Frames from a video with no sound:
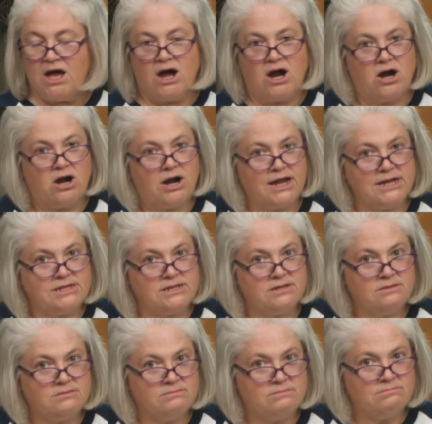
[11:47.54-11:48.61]
All right,
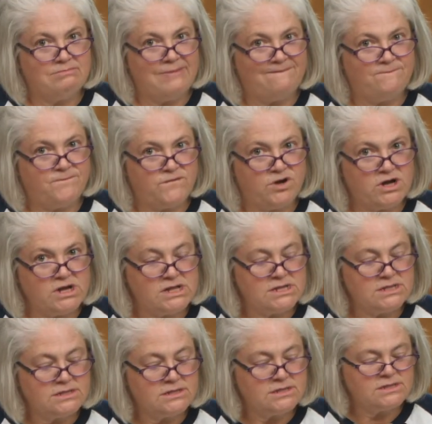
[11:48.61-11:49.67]
my
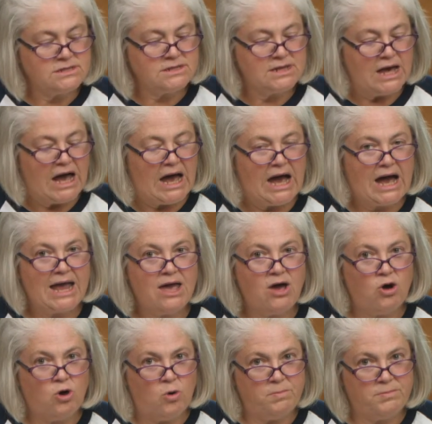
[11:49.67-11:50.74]
friends, I
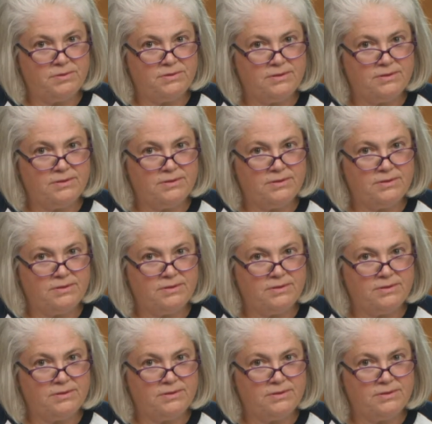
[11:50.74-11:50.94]
hope